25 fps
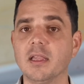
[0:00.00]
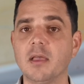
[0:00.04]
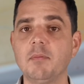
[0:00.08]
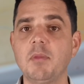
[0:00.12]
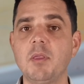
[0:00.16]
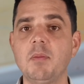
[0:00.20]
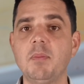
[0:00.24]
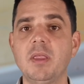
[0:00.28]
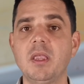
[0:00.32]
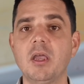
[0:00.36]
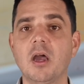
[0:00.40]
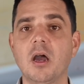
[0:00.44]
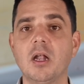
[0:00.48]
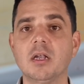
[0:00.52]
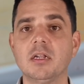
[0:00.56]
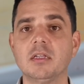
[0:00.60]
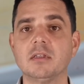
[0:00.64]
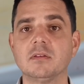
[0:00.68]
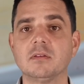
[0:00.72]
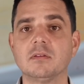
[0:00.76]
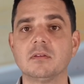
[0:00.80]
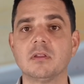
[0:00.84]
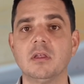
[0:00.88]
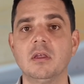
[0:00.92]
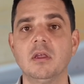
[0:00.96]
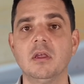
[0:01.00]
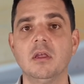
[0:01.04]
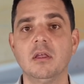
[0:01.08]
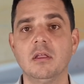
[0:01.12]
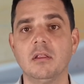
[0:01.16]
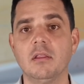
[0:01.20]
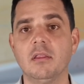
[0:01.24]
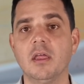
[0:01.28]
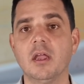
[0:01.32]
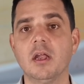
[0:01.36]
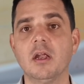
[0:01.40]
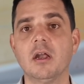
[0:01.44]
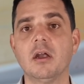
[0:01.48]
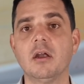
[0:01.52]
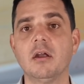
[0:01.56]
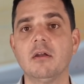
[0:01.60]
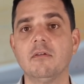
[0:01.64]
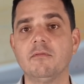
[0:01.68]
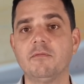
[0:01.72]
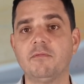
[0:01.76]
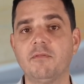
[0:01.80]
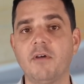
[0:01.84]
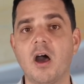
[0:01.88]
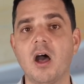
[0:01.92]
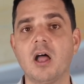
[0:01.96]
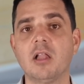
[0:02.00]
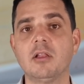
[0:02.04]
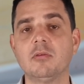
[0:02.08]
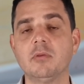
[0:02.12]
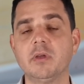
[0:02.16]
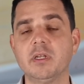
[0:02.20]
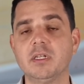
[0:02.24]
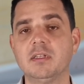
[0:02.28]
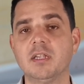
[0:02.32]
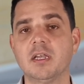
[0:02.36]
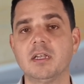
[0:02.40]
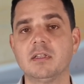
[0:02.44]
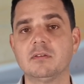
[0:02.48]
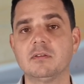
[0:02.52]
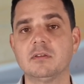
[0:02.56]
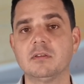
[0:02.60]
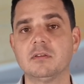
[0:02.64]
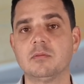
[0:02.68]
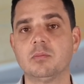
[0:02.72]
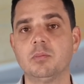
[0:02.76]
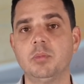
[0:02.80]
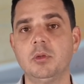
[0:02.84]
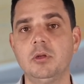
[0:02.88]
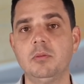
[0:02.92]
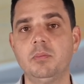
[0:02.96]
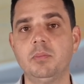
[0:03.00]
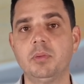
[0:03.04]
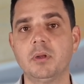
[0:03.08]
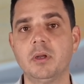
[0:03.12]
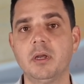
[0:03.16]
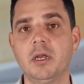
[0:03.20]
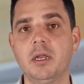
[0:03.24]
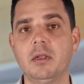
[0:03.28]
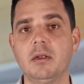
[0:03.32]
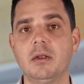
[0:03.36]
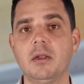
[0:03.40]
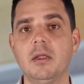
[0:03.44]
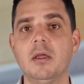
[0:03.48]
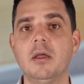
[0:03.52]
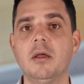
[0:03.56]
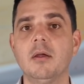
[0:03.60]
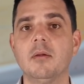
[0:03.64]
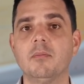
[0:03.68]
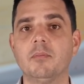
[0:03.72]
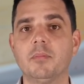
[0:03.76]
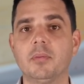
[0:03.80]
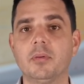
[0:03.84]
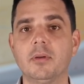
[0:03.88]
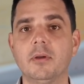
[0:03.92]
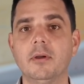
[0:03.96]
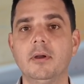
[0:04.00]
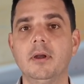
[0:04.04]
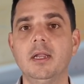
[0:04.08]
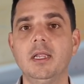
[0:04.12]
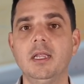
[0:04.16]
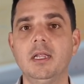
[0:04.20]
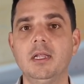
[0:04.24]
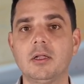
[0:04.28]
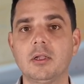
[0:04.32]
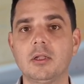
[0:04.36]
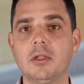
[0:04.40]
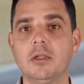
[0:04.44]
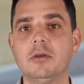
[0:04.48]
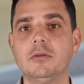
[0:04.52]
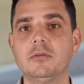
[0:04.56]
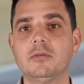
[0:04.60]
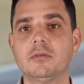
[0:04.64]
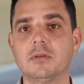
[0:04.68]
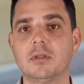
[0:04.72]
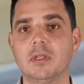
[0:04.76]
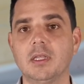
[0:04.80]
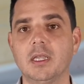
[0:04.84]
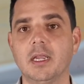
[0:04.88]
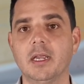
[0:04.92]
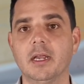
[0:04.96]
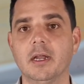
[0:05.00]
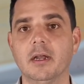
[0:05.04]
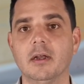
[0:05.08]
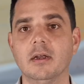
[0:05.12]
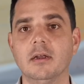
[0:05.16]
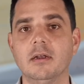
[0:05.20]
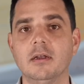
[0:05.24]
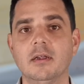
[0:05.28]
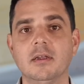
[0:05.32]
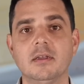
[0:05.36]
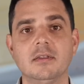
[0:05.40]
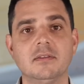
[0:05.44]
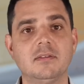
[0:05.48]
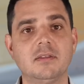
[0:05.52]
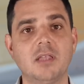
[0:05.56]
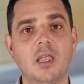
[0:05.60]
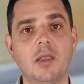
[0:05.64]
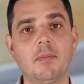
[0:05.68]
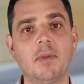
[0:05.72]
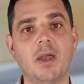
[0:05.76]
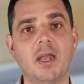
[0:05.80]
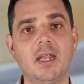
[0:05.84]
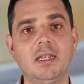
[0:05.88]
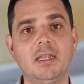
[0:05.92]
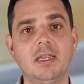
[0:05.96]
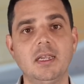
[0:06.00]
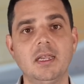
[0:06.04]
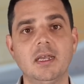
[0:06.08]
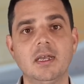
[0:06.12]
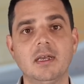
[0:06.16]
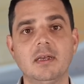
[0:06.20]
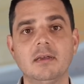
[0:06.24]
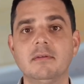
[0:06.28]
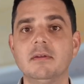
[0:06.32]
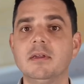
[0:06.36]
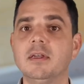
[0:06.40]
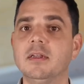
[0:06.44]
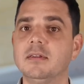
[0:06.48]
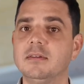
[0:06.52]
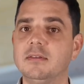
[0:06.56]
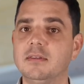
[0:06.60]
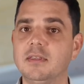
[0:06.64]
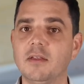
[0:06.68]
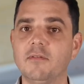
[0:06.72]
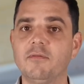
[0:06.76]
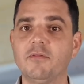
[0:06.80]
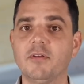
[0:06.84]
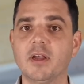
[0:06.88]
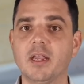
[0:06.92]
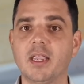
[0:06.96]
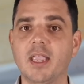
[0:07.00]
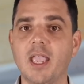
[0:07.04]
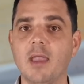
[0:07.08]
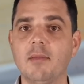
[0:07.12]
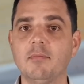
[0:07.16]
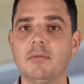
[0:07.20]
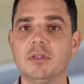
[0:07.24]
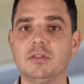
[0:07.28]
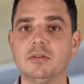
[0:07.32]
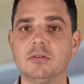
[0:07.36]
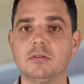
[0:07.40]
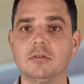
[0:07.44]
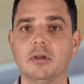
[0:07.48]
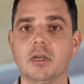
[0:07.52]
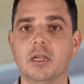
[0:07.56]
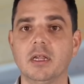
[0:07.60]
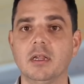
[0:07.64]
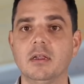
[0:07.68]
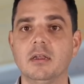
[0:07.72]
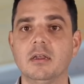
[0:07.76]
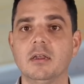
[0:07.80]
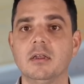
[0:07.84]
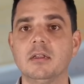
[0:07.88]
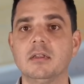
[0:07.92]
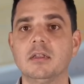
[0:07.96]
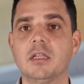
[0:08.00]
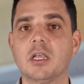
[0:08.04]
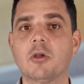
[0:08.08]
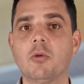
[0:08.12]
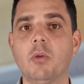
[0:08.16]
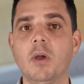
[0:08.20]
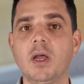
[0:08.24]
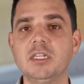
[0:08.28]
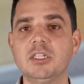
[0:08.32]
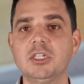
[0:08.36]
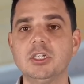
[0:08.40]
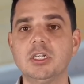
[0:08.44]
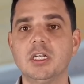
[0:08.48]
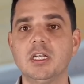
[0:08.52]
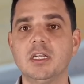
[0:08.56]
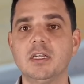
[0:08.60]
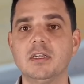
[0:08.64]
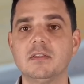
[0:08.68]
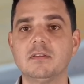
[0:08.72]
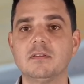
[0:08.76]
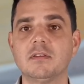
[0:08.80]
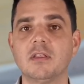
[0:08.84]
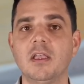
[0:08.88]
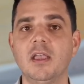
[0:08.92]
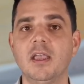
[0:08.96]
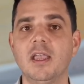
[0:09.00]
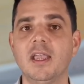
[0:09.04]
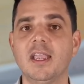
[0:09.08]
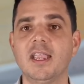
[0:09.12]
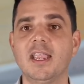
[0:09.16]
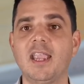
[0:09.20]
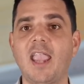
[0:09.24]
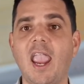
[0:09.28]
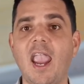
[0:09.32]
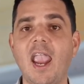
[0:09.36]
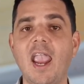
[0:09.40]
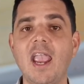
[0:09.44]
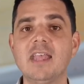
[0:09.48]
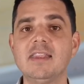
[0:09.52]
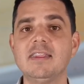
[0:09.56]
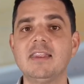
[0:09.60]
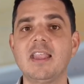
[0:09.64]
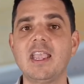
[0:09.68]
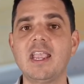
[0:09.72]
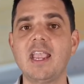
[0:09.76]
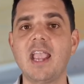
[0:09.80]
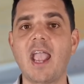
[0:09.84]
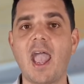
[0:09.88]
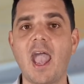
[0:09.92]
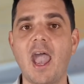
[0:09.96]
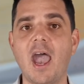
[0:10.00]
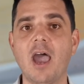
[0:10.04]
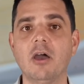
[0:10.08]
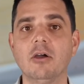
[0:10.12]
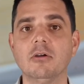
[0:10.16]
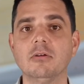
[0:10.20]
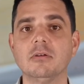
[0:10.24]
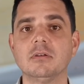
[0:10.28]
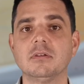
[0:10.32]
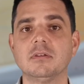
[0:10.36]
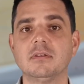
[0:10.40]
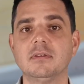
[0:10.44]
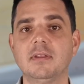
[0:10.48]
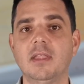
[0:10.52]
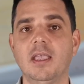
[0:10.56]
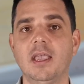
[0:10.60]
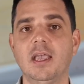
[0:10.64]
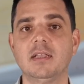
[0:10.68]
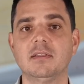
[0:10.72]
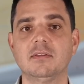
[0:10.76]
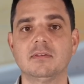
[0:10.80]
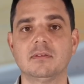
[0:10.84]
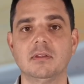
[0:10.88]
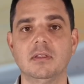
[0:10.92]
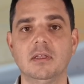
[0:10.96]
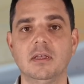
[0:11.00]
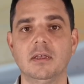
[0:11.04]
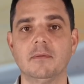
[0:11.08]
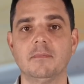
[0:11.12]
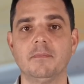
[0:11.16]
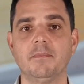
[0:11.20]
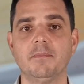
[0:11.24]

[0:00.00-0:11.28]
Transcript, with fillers: me be honest, they're following Tesla's blueprint pretty closely here. Same idea, different chemistry. The question is, can they out Tesla?